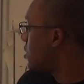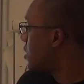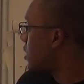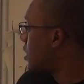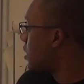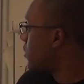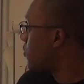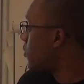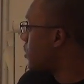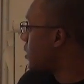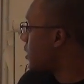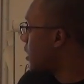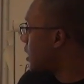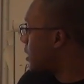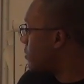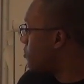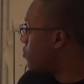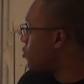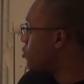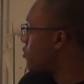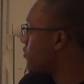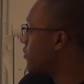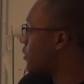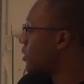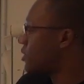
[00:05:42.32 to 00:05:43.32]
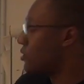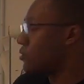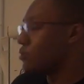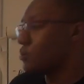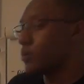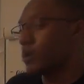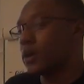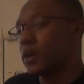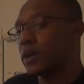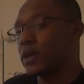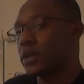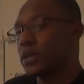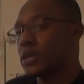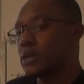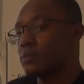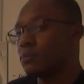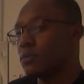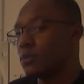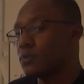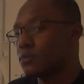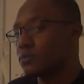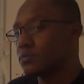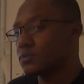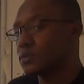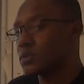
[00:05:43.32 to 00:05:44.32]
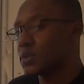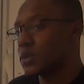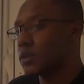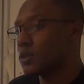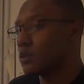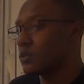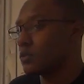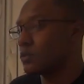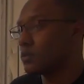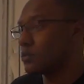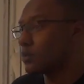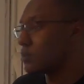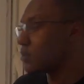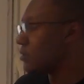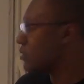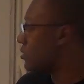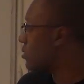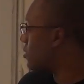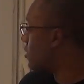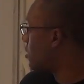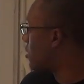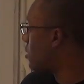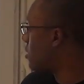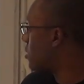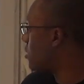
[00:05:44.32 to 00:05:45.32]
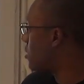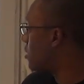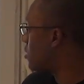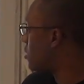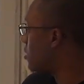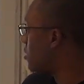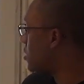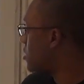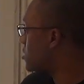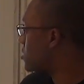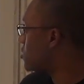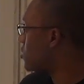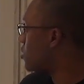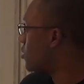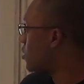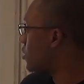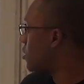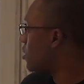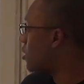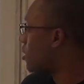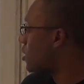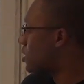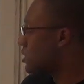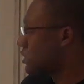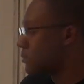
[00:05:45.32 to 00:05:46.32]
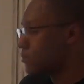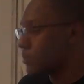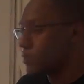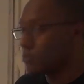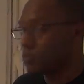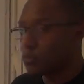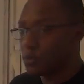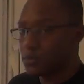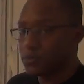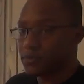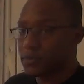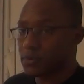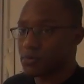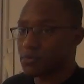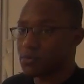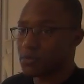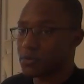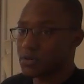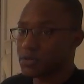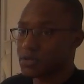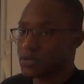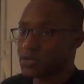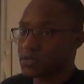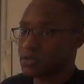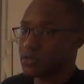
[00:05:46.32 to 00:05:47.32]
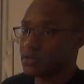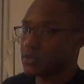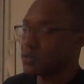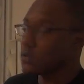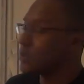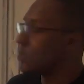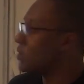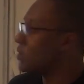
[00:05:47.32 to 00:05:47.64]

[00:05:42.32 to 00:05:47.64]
And when they move it, you get an email saying a certain card has been moved across.